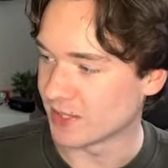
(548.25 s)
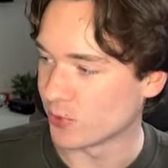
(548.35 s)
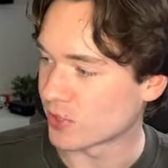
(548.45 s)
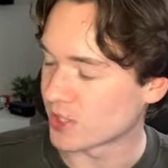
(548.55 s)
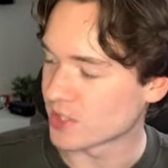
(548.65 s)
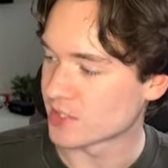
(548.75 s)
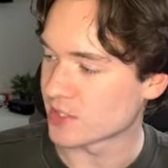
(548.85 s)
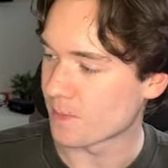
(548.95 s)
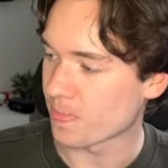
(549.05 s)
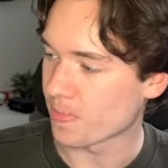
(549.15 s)

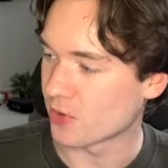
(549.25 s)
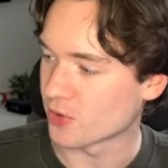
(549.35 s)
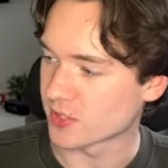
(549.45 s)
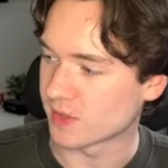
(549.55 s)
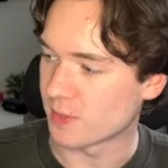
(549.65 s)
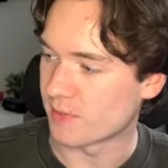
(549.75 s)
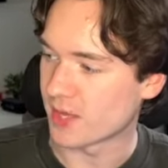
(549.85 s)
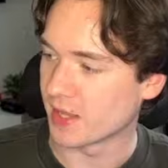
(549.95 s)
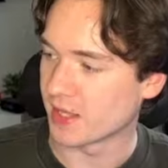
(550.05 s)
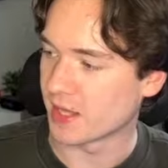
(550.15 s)
Lucas, thoughts on
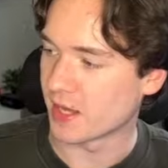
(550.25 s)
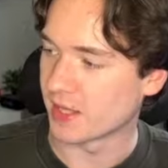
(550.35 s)
Dembele